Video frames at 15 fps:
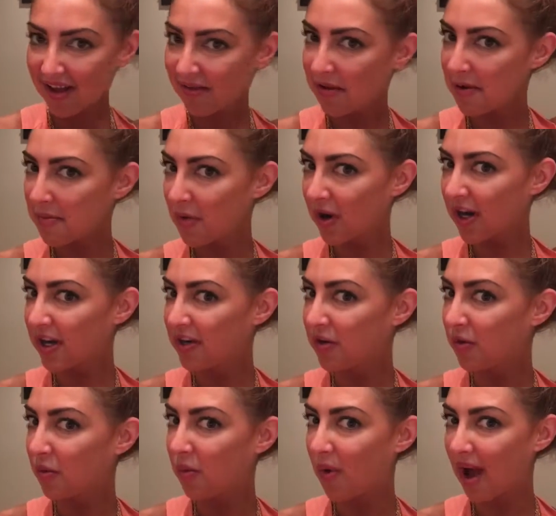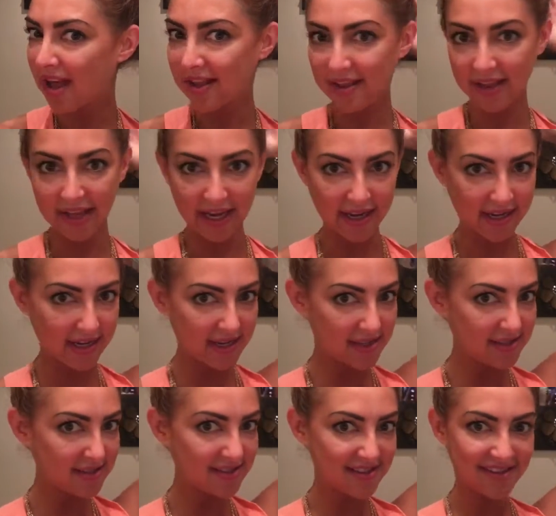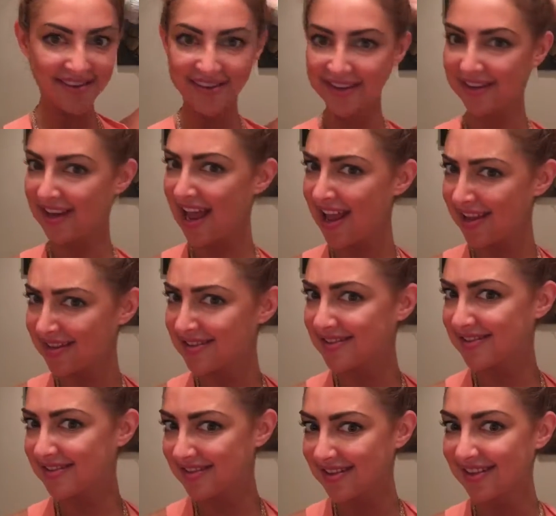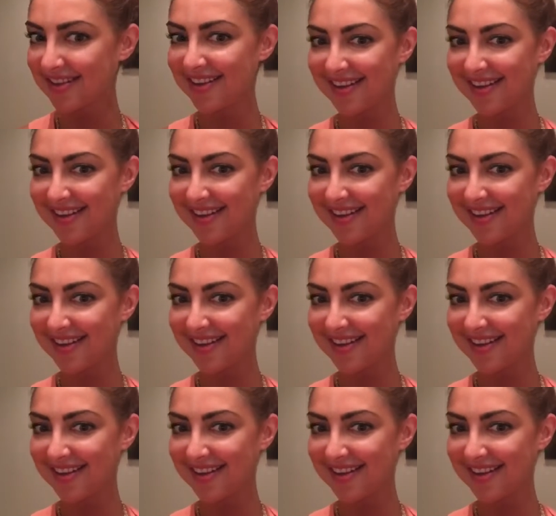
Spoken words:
What more can you want, ladies? Yes.